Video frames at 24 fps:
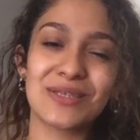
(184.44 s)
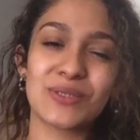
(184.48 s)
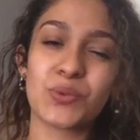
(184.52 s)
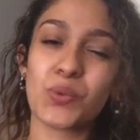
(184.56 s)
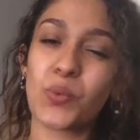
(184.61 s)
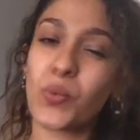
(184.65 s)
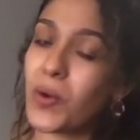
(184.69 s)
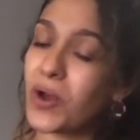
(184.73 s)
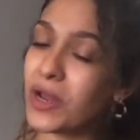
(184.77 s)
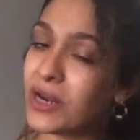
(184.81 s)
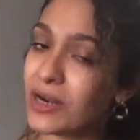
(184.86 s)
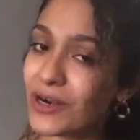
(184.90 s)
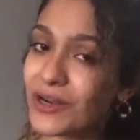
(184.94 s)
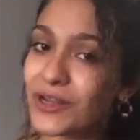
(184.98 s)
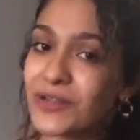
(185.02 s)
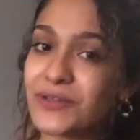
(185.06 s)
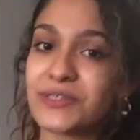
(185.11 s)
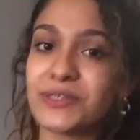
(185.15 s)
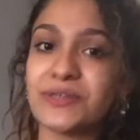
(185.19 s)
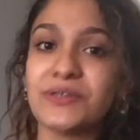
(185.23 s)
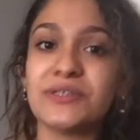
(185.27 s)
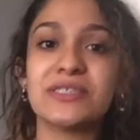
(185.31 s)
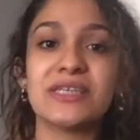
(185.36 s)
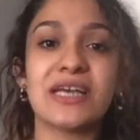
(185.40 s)
what are you
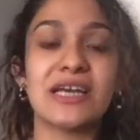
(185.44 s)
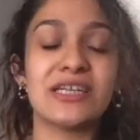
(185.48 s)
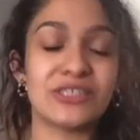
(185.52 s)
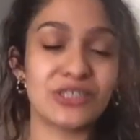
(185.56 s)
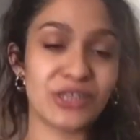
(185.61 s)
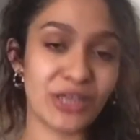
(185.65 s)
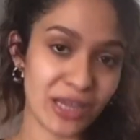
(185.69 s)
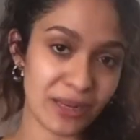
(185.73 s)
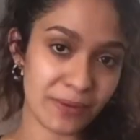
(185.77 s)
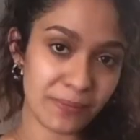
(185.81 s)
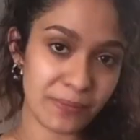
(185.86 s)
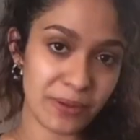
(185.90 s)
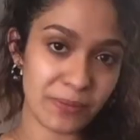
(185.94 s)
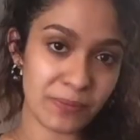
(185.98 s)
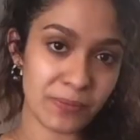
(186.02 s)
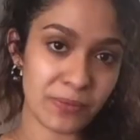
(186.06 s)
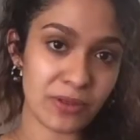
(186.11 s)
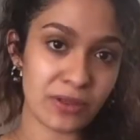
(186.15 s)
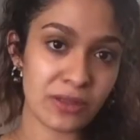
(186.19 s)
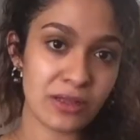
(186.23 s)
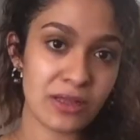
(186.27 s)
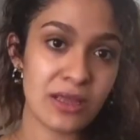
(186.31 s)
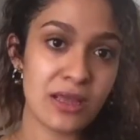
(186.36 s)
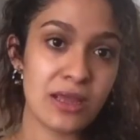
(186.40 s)
doing to educate
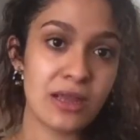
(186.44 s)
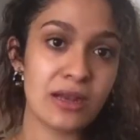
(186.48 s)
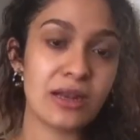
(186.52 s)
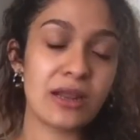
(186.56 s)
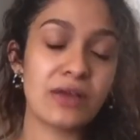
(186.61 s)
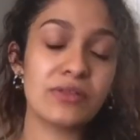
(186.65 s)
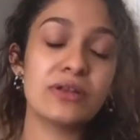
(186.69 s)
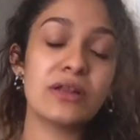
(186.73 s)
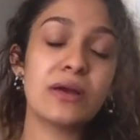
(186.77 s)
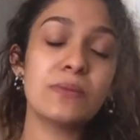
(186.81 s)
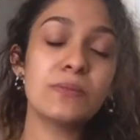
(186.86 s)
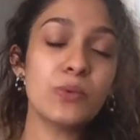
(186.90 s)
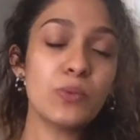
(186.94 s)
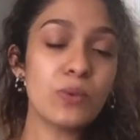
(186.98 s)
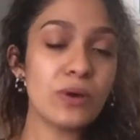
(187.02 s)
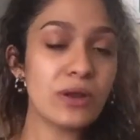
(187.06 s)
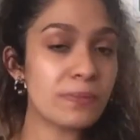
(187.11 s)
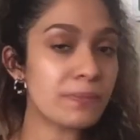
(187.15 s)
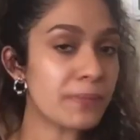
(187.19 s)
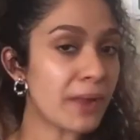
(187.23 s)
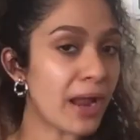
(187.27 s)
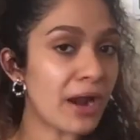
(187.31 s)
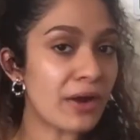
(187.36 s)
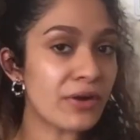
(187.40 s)
people? Now, the number
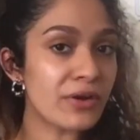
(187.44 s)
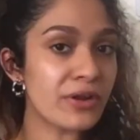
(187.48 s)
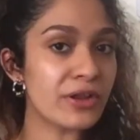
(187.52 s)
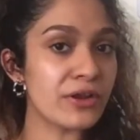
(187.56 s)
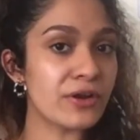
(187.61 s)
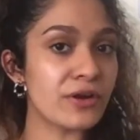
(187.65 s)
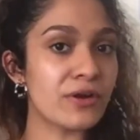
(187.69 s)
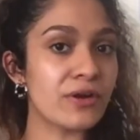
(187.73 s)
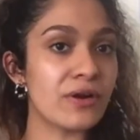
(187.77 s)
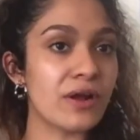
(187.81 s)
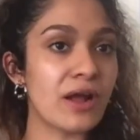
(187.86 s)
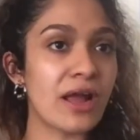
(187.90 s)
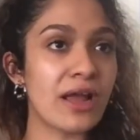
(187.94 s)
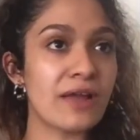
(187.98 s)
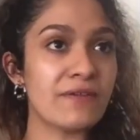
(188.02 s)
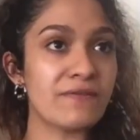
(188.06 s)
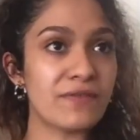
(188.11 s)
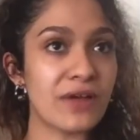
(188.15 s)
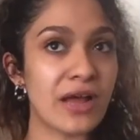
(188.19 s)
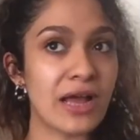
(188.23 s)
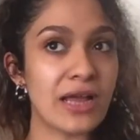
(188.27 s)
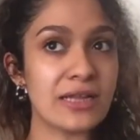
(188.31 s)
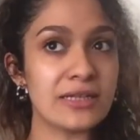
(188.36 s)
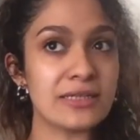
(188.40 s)
one barrier I
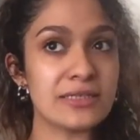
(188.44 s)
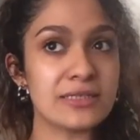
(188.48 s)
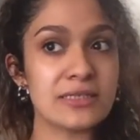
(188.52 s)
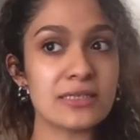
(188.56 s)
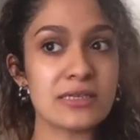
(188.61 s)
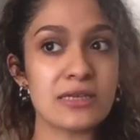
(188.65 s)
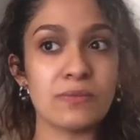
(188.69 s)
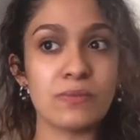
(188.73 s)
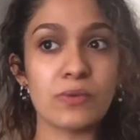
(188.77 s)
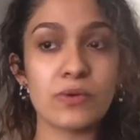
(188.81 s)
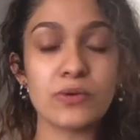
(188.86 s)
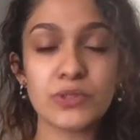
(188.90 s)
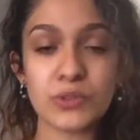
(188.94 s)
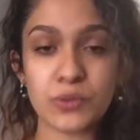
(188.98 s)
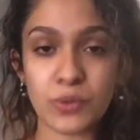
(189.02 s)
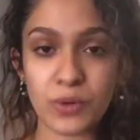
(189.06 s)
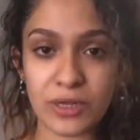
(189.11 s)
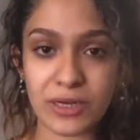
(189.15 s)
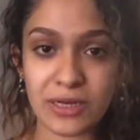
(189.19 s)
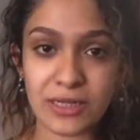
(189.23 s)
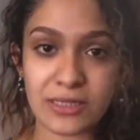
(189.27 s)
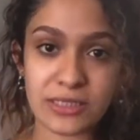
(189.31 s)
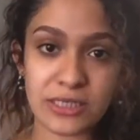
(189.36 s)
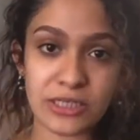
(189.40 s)
find in most
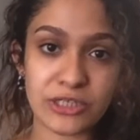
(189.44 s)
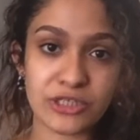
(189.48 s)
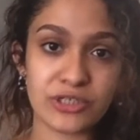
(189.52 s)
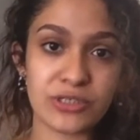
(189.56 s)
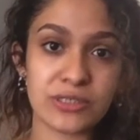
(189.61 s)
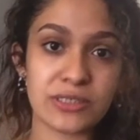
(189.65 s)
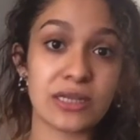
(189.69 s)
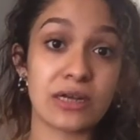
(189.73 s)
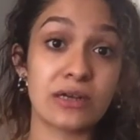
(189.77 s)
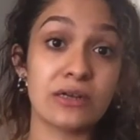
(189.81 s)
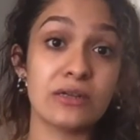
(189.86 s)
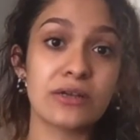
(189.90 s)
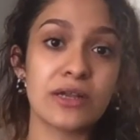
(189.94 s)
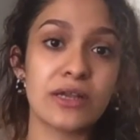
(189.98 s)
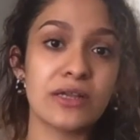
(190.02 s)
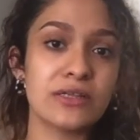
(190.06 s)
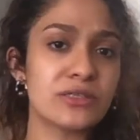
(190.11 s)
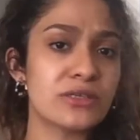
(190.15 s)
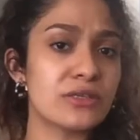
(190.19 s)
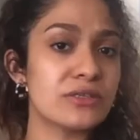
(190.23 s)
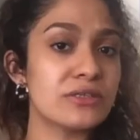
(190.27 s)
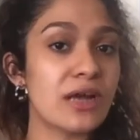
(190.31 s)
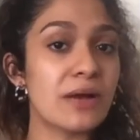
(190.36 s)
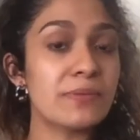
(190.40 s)
organizations that are looking
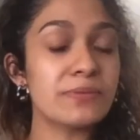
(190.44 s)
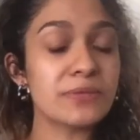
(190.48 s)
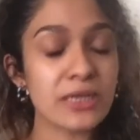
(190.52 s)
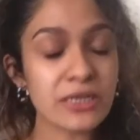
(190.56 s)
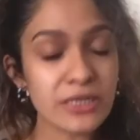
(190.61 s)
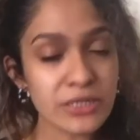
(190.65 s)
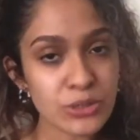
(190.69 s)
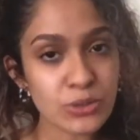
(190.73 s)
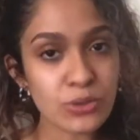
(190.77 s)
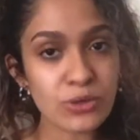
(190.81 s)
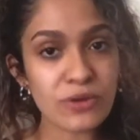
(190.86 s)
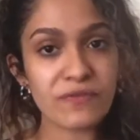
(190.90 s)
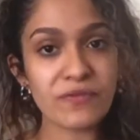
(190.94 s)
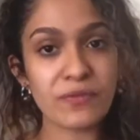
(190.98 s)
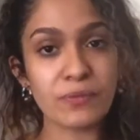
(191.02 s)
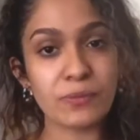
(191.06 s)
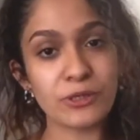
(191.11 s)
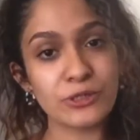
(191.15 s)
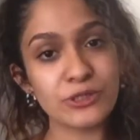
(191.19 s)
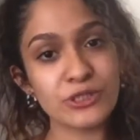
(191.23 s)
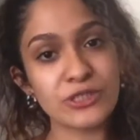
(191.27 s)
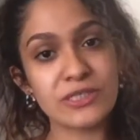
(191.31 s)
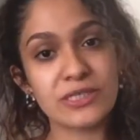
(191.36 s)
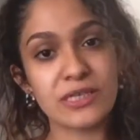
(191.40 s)
to adopt any sort of
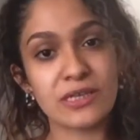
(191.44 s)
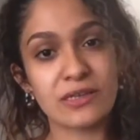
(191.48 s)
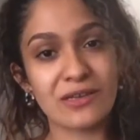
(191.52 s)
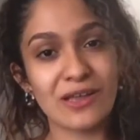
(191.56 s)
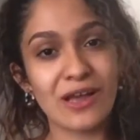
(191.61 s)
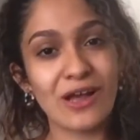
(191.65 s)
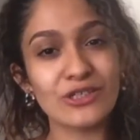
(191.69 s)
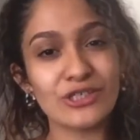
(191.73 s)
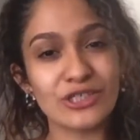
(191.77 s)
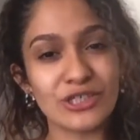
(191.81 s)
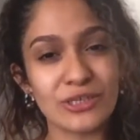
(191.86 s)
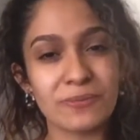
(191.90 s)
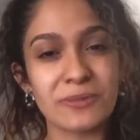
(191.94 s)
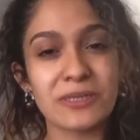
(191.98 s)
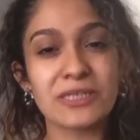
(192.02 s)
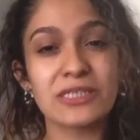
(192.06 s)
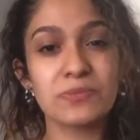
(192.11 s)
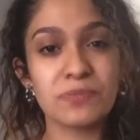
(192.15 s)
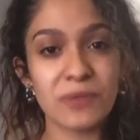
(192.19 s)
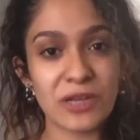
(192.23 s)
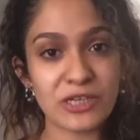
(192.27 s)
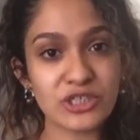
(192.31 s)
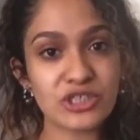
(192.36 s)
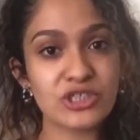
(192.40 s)
emerging technology, but
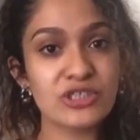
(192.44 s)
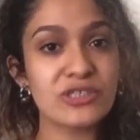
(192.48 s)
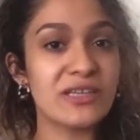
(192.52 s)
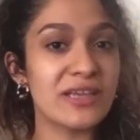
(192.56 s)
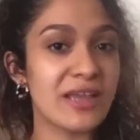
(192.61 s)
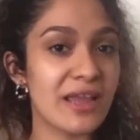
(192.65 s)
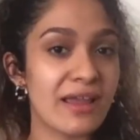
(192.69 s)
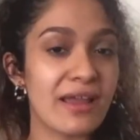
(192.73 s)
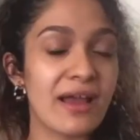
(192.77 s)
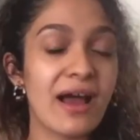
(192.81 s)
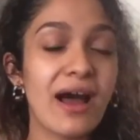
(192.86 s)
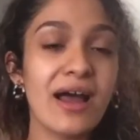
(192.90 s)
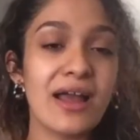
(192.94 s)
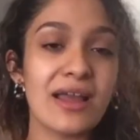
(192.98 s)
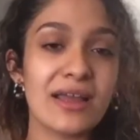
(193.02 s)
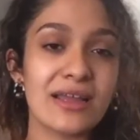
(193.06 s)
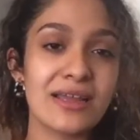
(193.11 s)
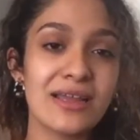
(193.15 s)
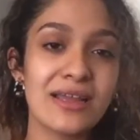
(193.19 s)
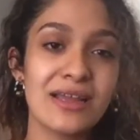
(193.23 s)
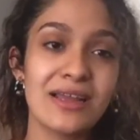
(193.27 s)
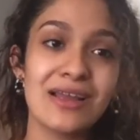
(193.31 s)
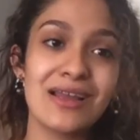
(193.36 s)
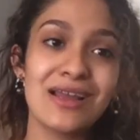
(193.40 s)
especially AI,
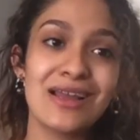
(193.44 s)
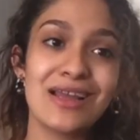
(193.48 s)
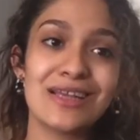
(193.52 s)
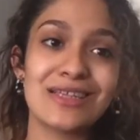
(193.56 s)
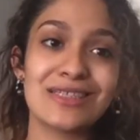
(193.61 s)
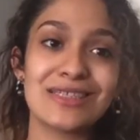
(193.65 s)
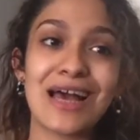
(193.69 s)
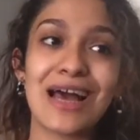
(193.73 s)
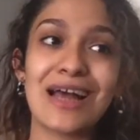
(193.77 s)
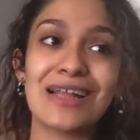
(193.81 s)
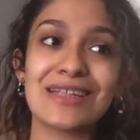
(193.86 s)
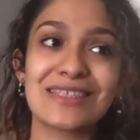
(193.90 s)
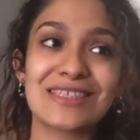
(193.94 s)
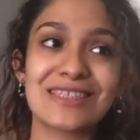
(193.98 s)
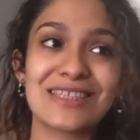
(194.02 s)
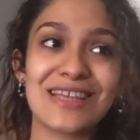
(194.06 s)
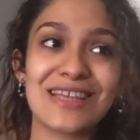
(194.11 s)
is that